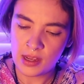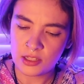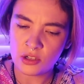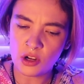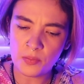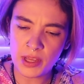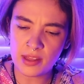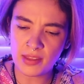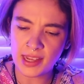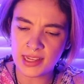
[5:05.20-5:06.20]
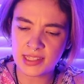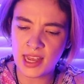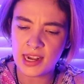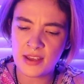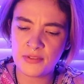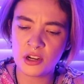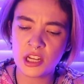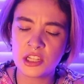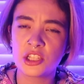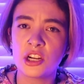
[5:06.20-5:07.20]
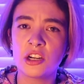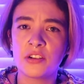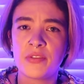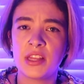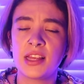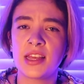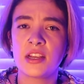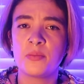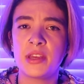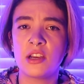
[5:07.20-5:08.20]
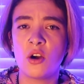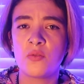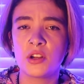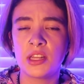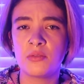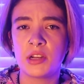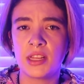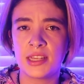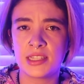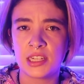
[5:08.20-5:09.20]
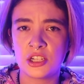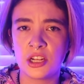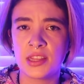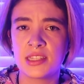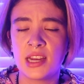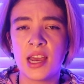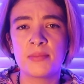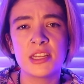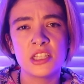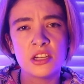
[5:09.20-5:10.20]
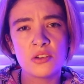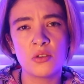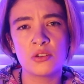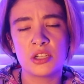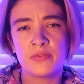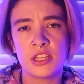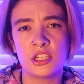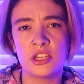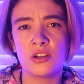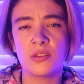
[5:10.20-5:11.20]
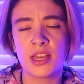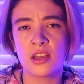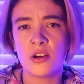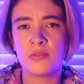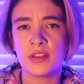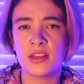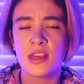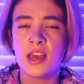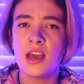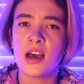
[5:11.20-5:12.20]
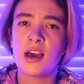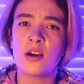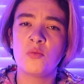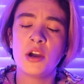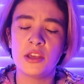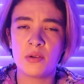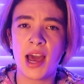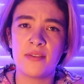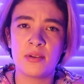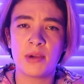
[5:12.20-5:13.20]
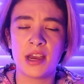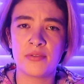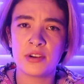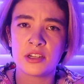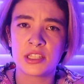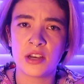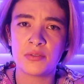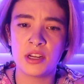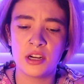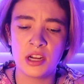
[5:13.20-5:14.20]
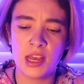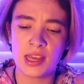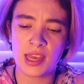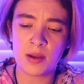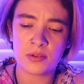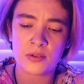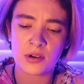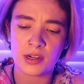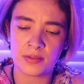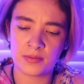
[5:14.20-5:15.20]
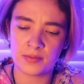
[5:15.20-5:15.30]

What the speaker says: So don't be, like I said, if you're concerned or feeling like you're being overly realistic during this time, continue to hold your vision. Don't let go of the what you have in mind for yourself here, Capricorn.